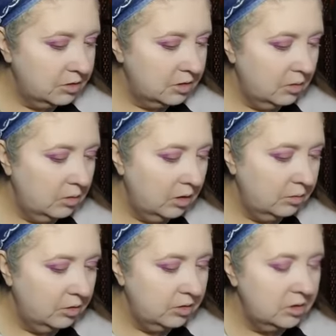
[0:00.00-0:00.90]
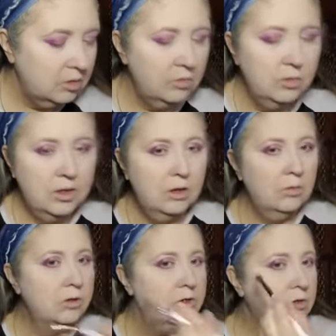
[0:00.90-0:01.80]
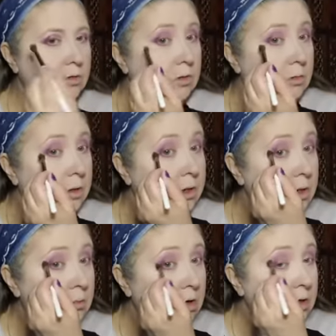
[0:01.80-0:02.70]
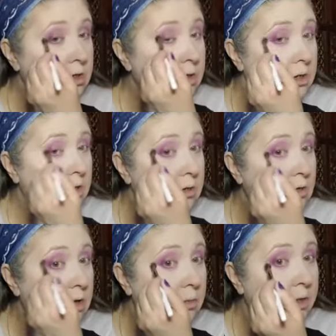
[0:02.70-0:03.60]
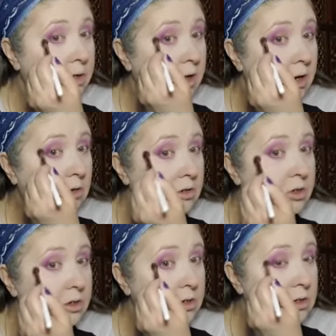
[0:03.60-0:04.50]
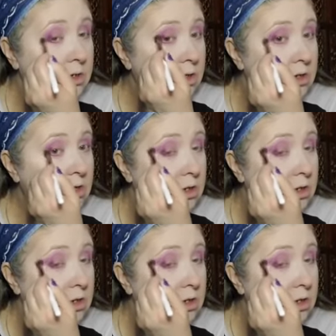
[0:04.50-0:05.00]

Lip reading: so I'm going to go in with that original blending brush and try to blend that out just to skip